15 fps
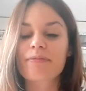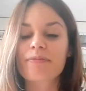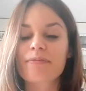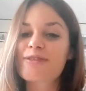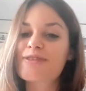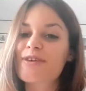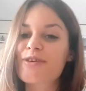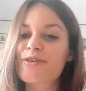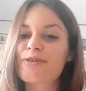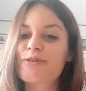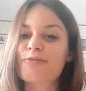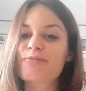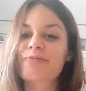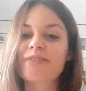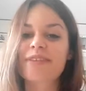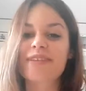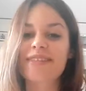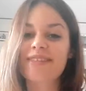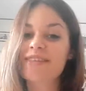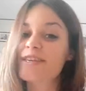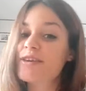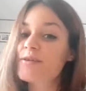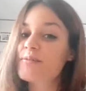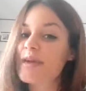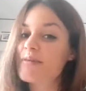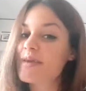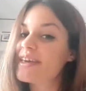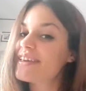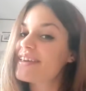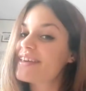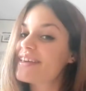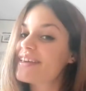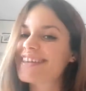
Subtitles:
So, see you maybe?